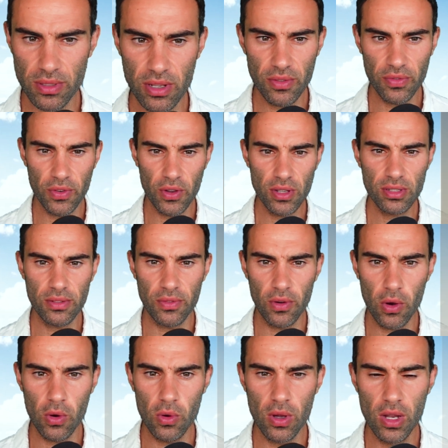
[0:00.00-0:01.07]
So first of
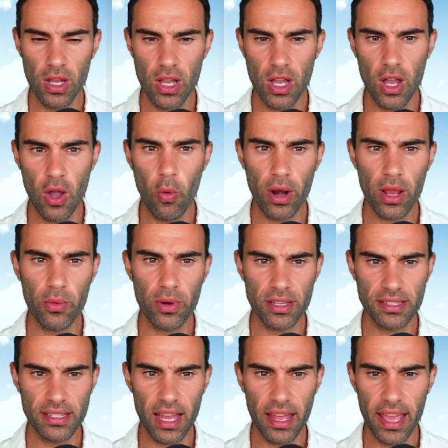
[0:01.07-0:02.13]
all, what I want
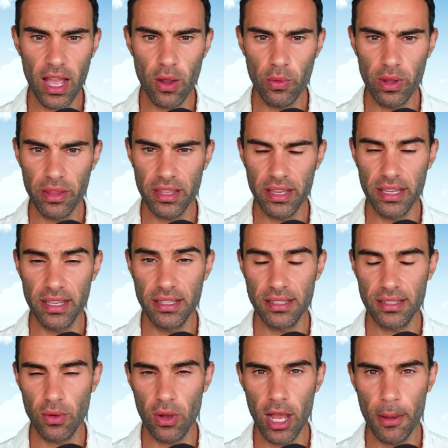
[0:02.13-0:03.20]
to start out with
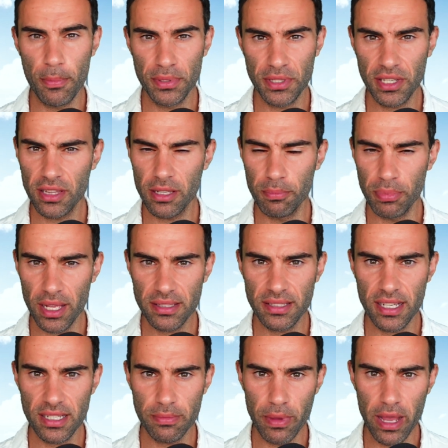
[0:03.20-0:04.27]
is a particular blood
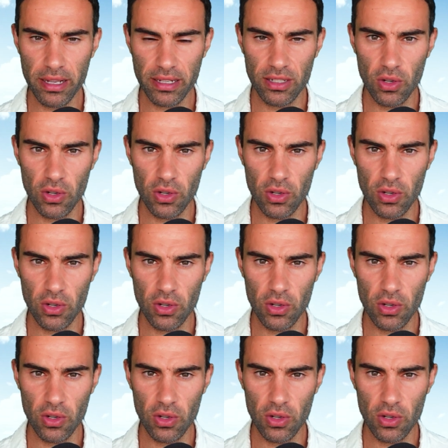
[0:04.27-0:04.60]
test marker